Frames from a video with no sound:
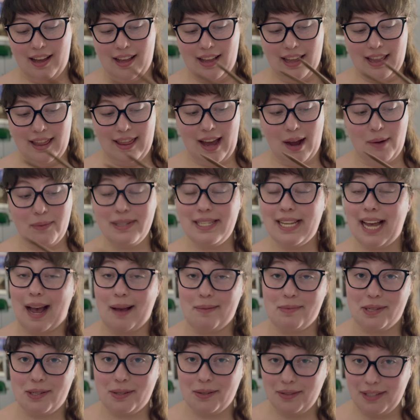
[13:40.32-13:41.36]
That was
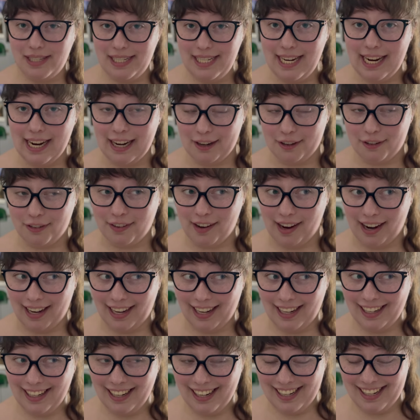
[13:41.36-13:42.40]
absolutely
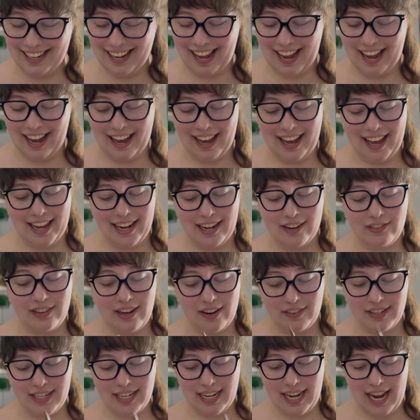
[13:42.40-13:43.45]
terrifying, and I've
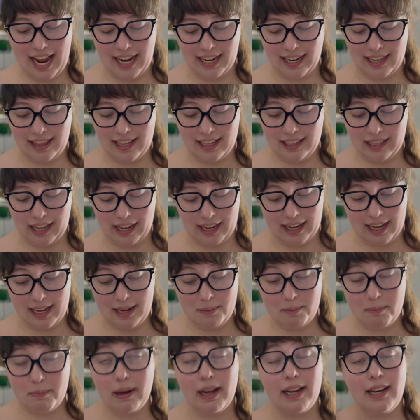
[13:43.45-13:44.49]
never done anything like it,
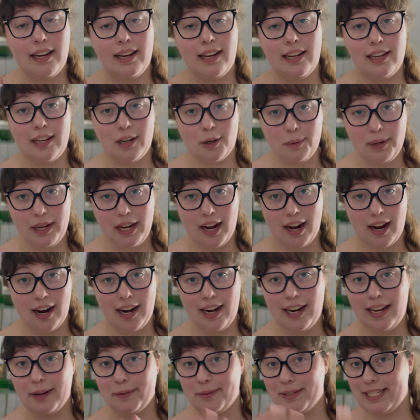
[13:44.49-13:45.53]
but here we
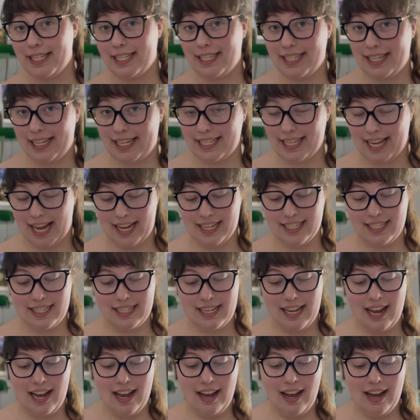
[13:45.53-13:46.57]
are. It was a success.
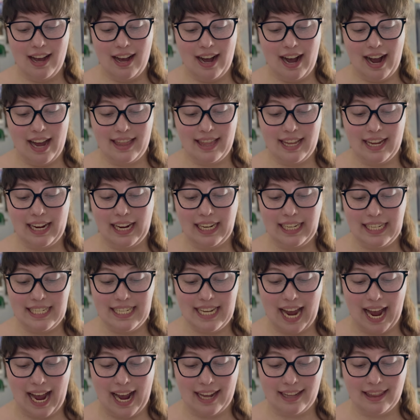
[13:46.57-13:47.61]
I think I need
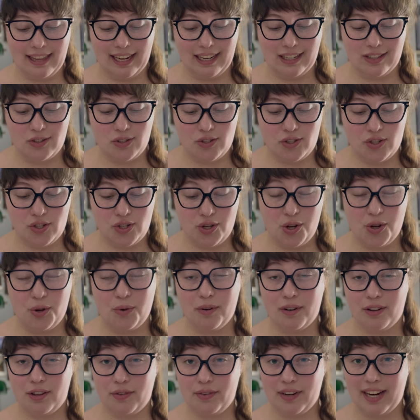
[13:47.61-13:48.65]
to add like 2
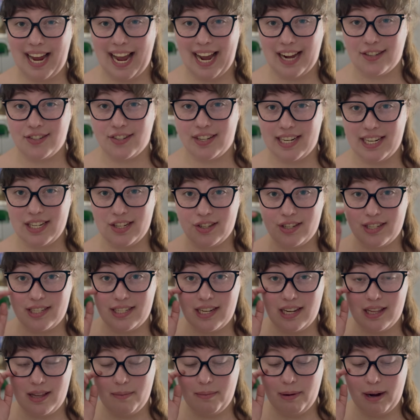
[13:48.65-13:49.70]
or 3 extra inches
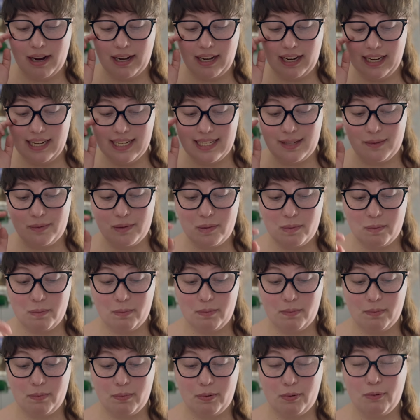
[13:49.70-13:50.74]
to the body because it was
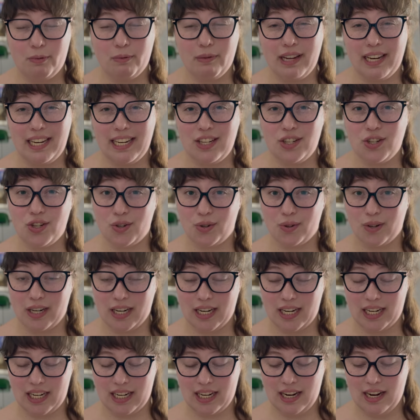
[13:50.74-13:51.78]
pretty
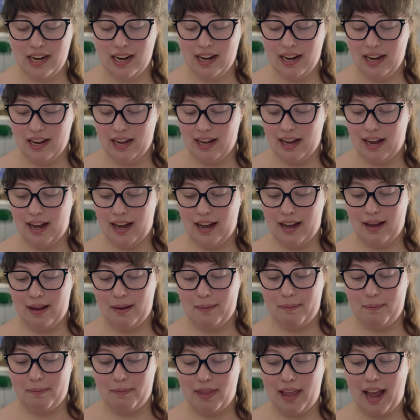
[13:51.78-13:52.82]
short.
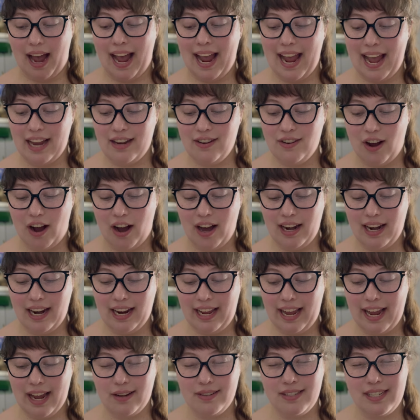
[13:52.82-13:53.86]
I had not
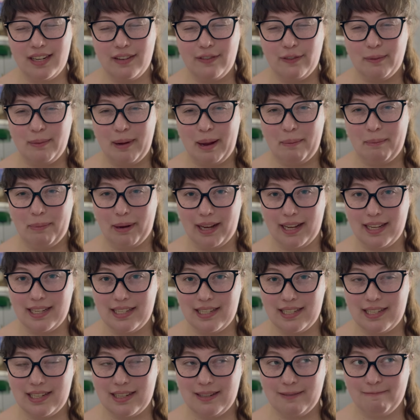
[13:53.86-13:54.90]
accounted for my
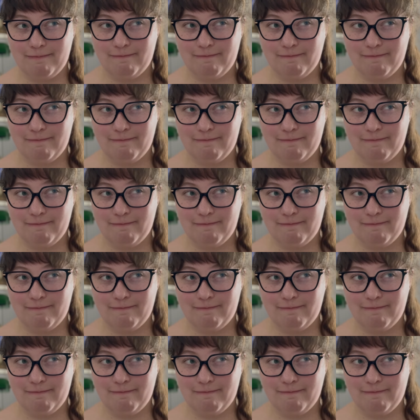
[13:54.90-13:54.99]
bust,